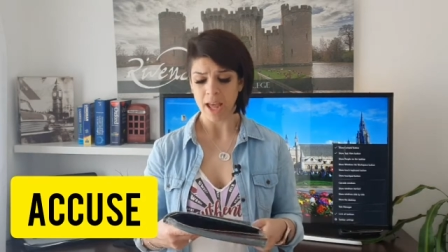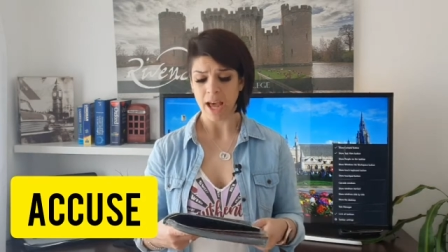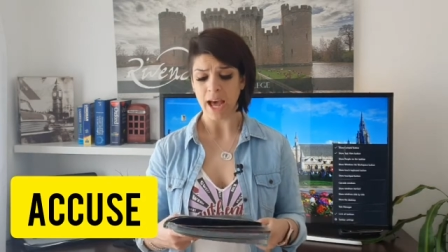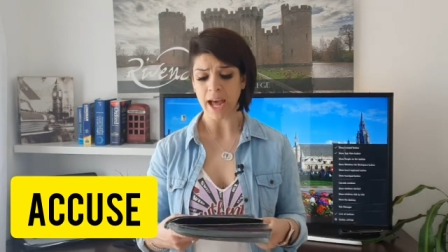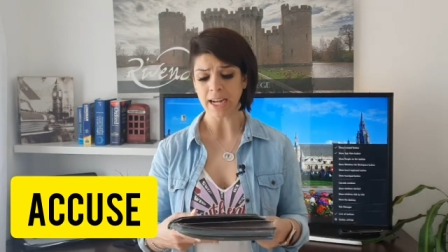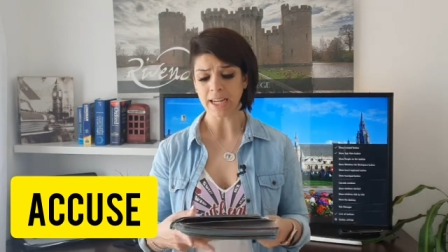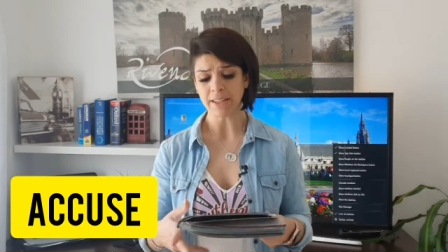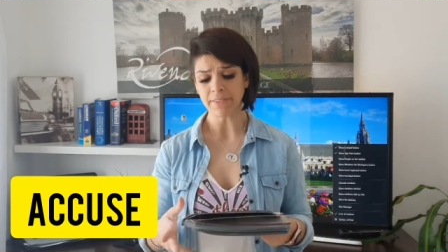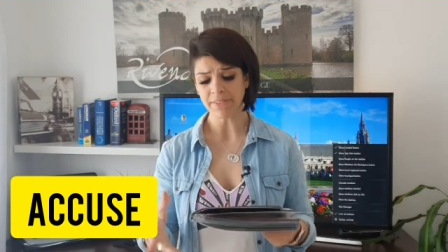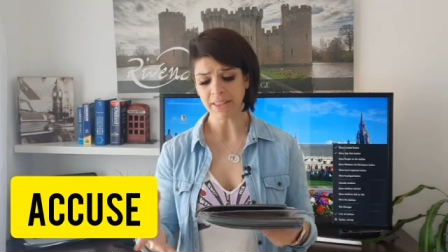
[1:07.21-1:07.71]

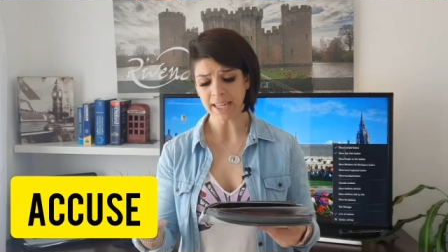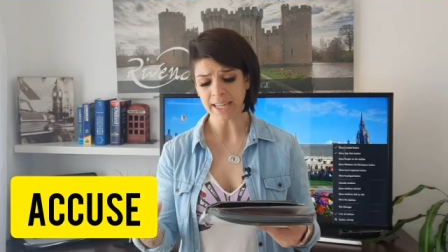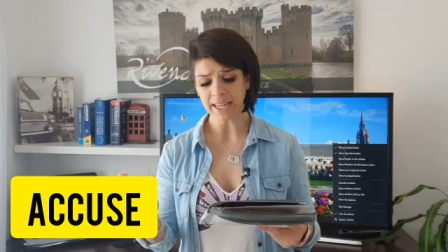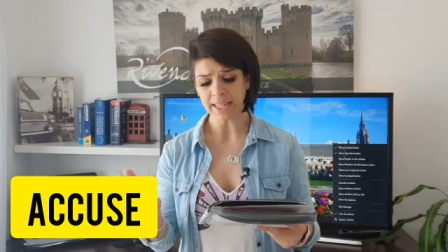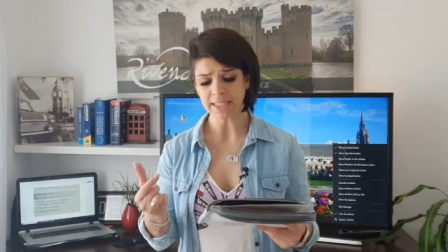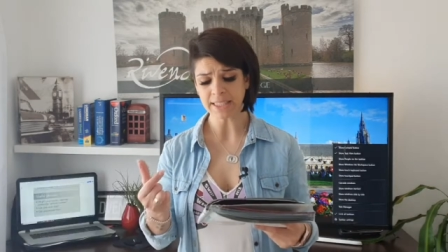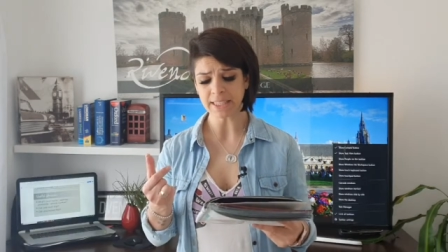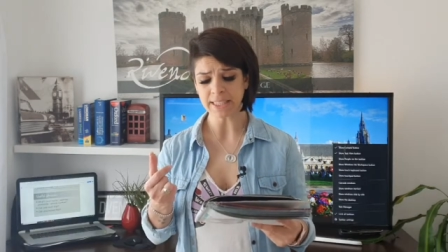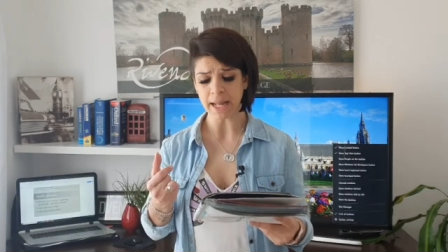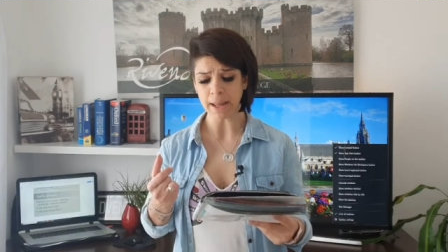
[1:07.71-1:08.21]
And if they
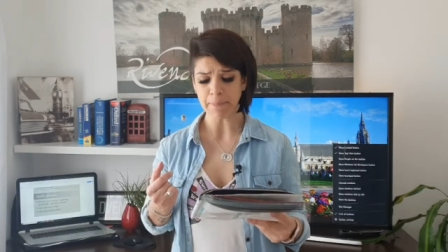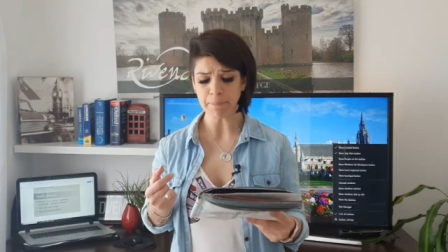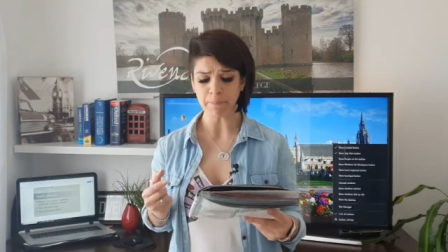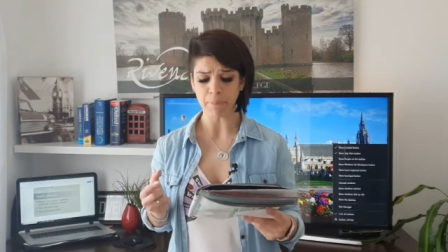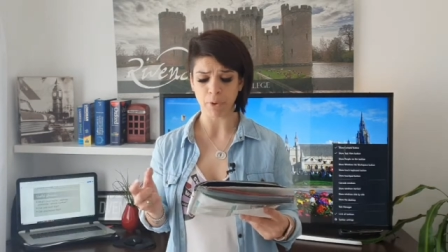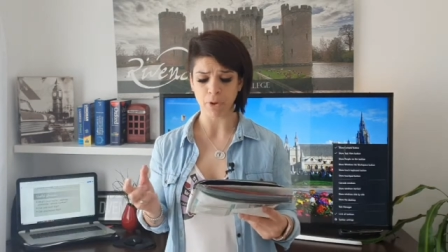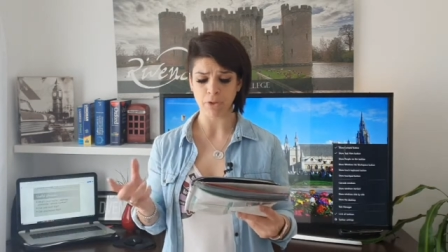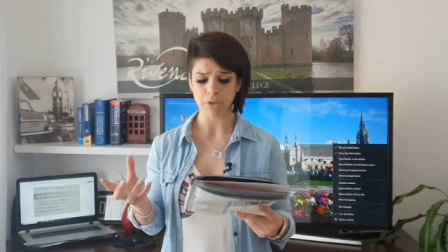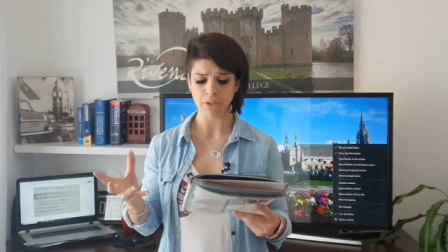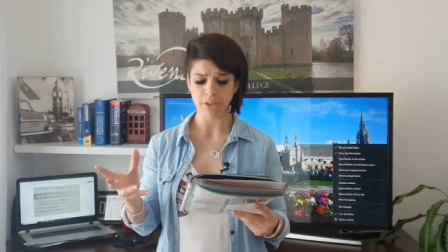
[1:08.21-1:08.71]
get
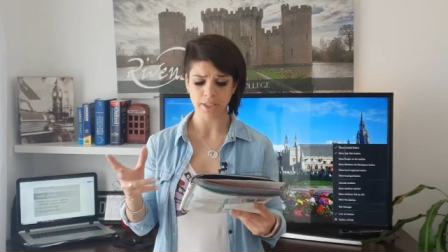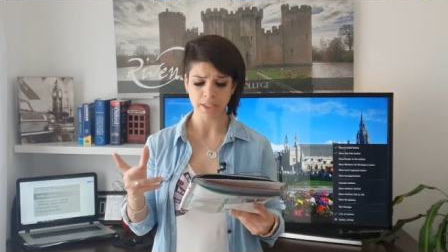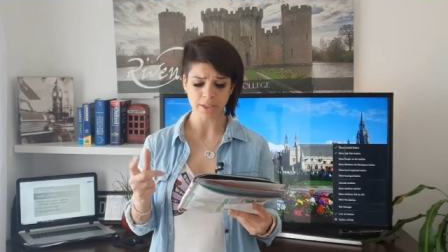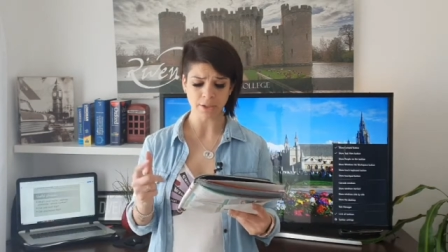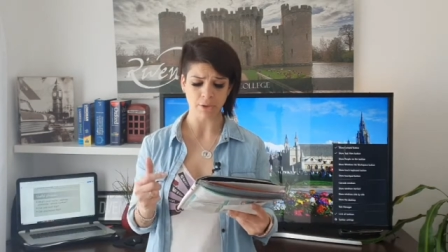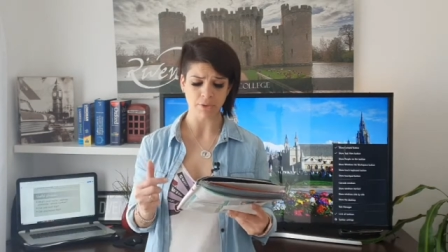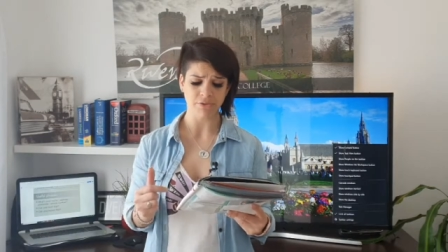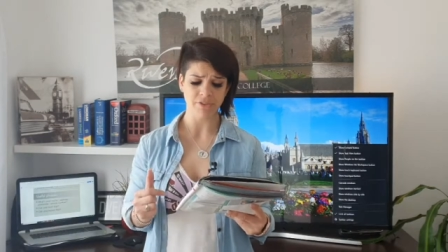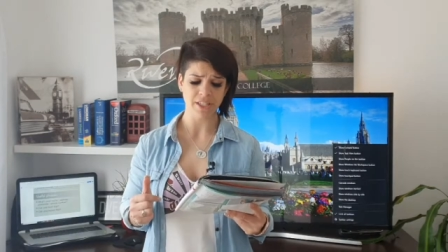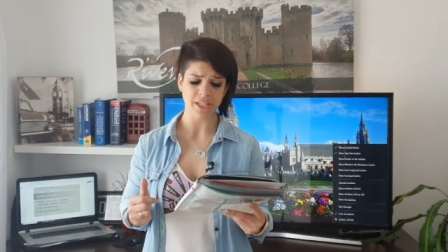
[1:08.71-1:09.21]
samples,
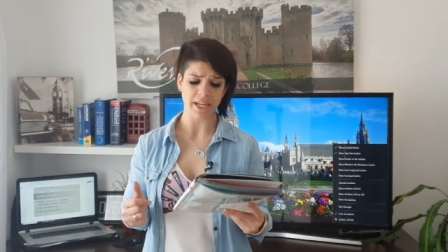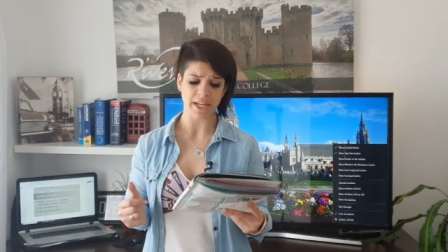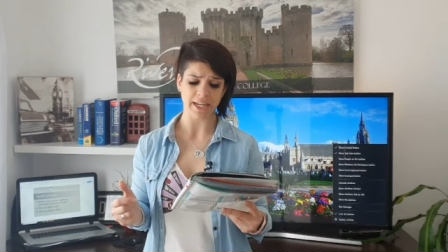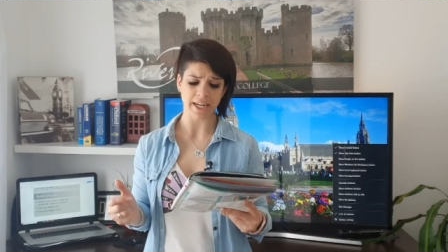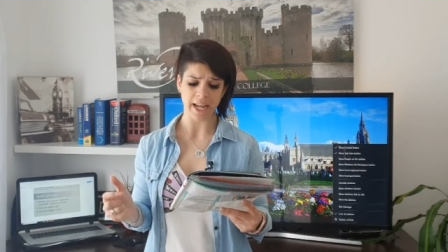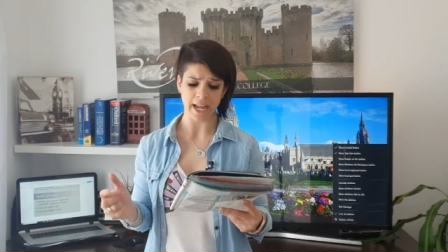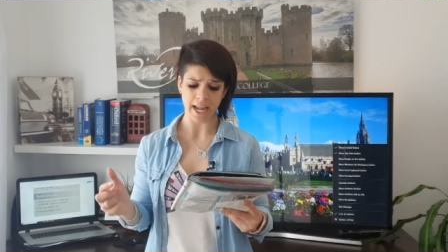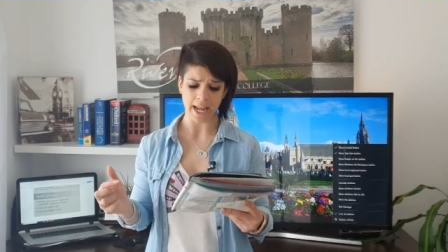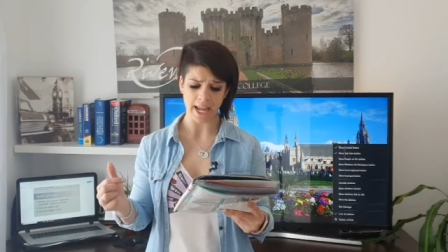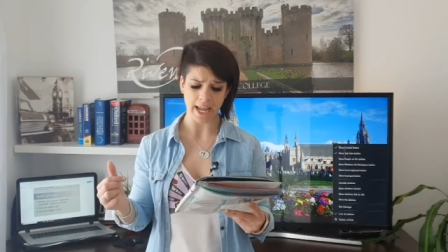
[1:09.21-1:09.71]
yes, of D
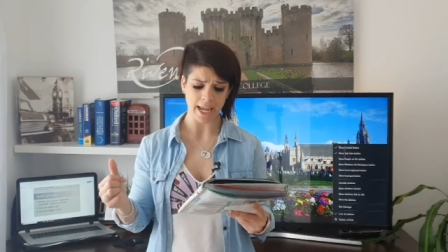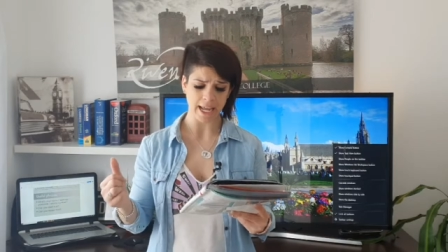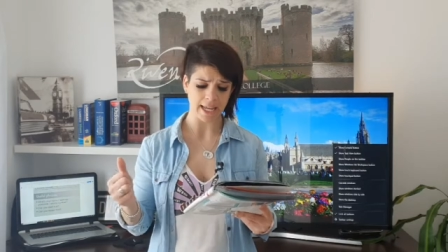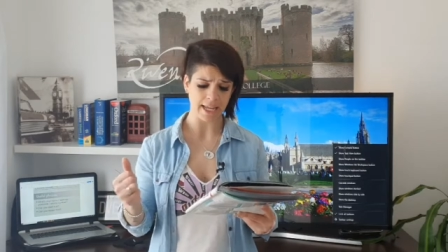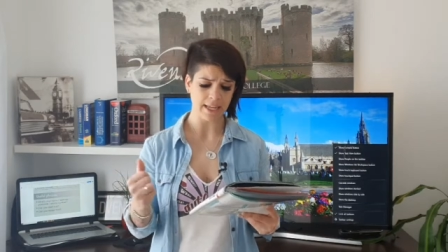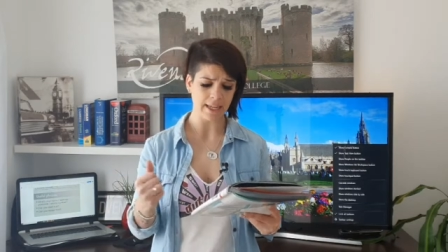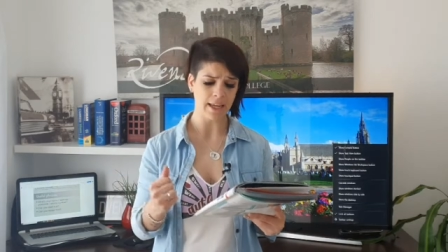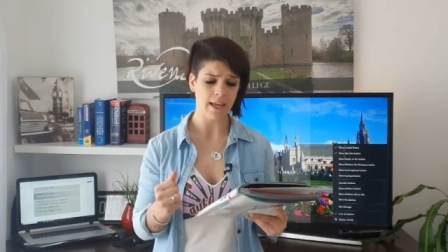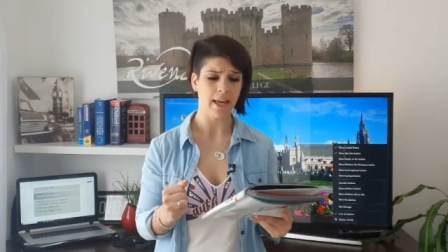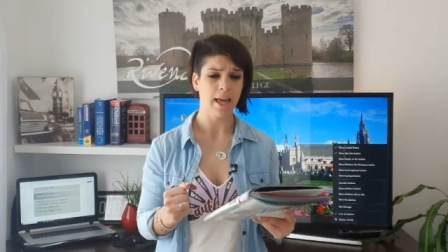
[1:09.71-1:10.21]
N
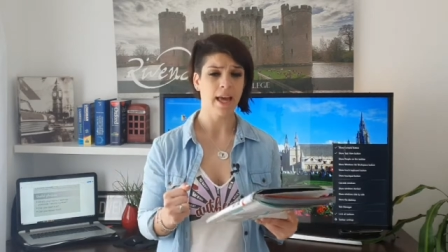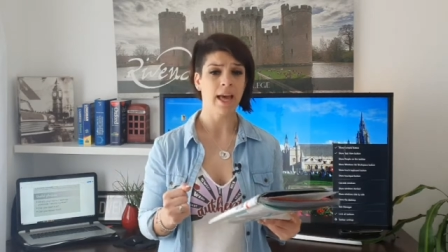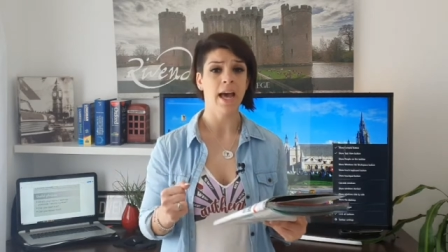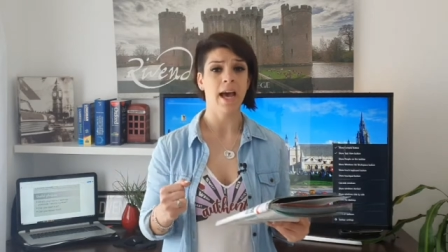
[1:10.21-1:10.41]
A,